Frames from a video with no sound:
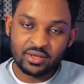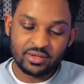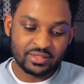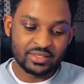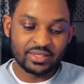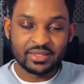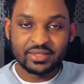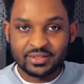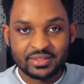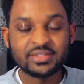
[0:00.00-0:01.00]
other than
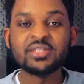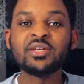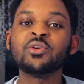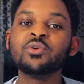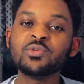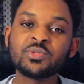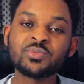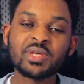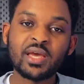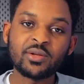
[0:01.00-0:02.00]
this here YouTube
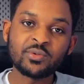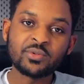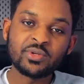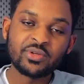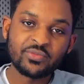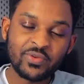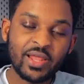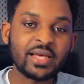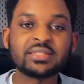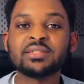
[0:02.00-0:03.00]
channel,
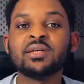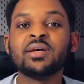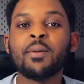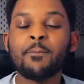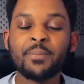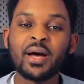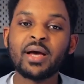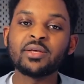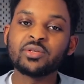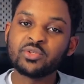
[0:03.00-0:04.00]
Flex
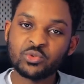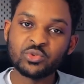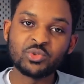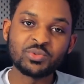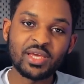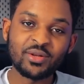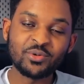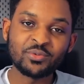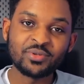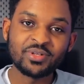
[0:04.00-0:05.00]
Mbah YouTube channel.